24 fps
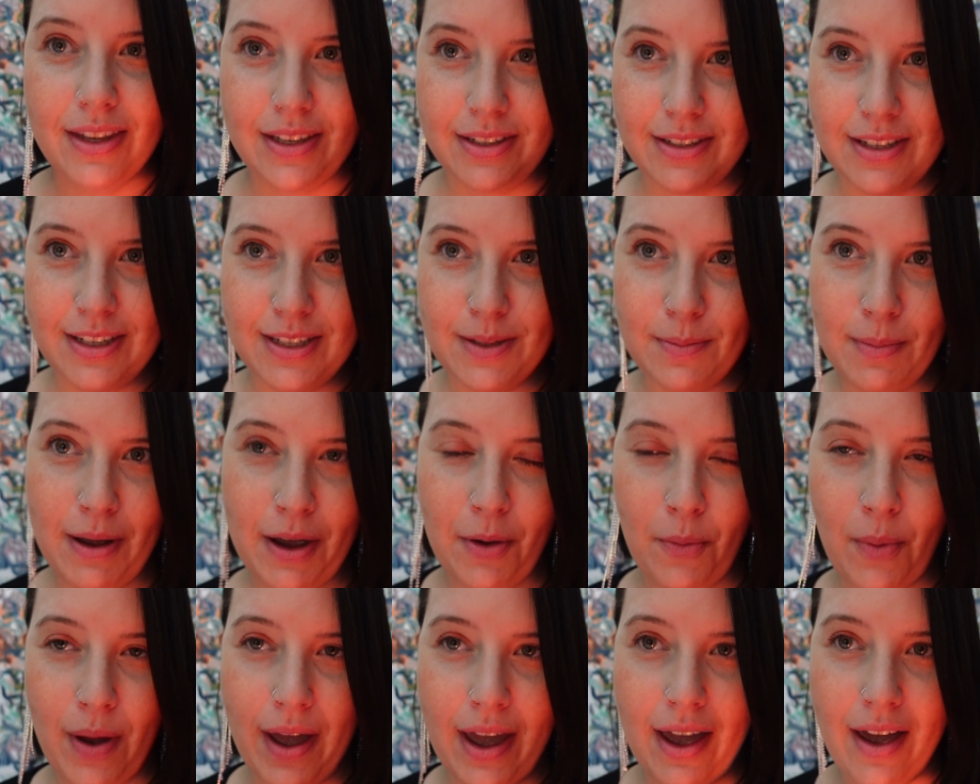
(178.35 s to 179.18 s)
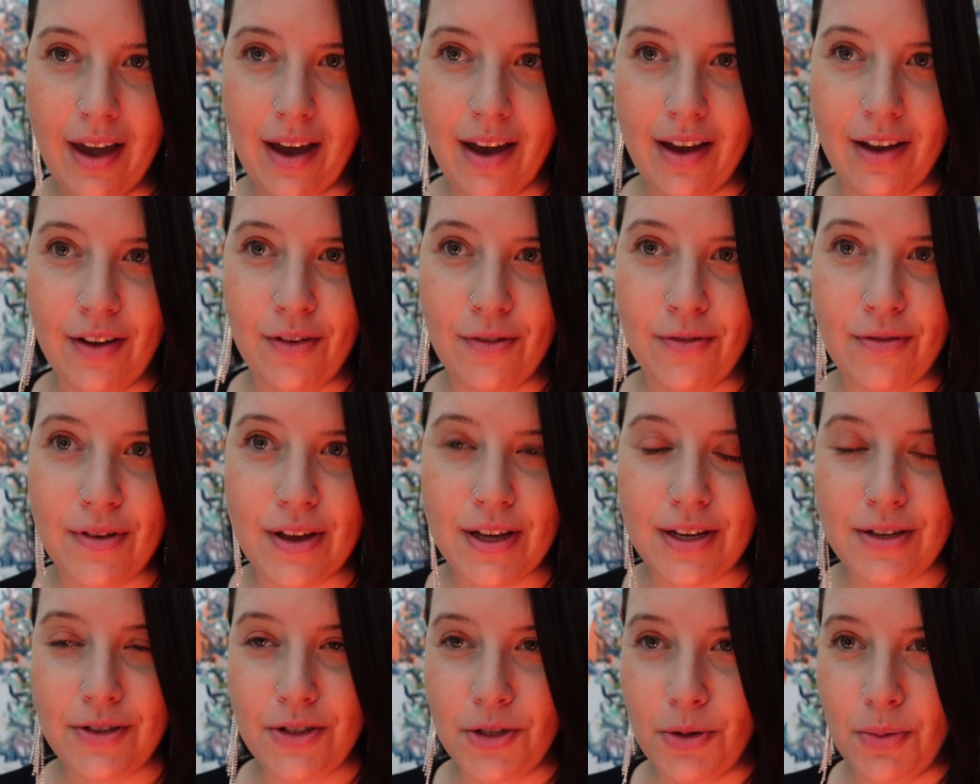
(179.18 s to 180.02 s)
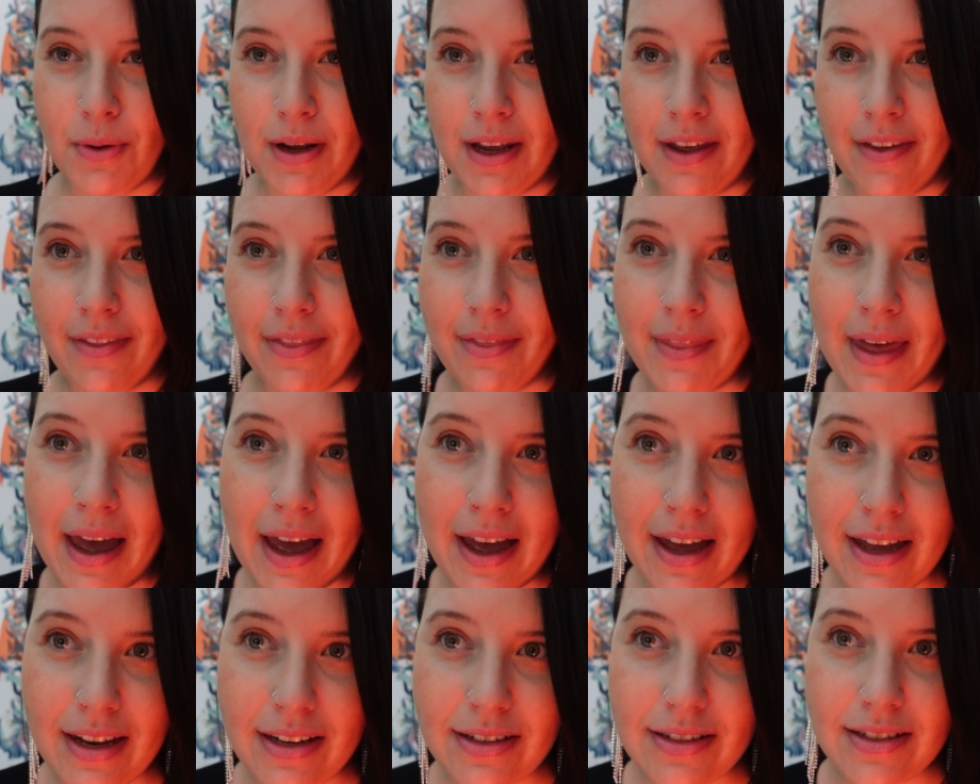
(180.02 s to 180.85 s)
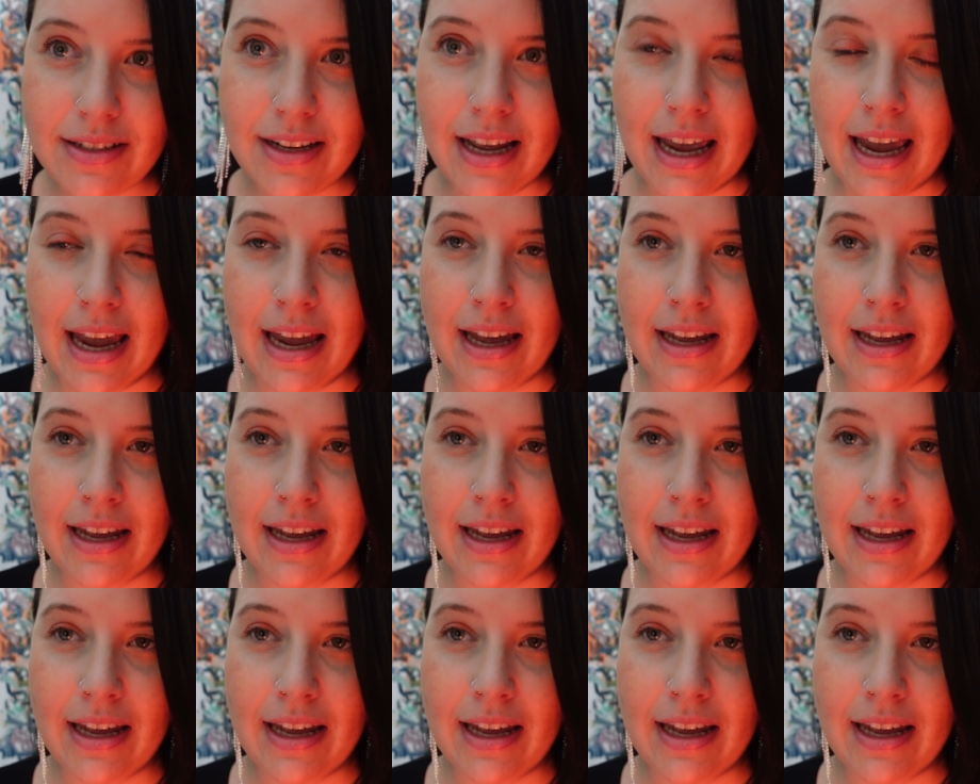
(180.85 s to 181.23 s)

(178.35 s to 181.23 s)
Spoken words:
this is my way of doing that,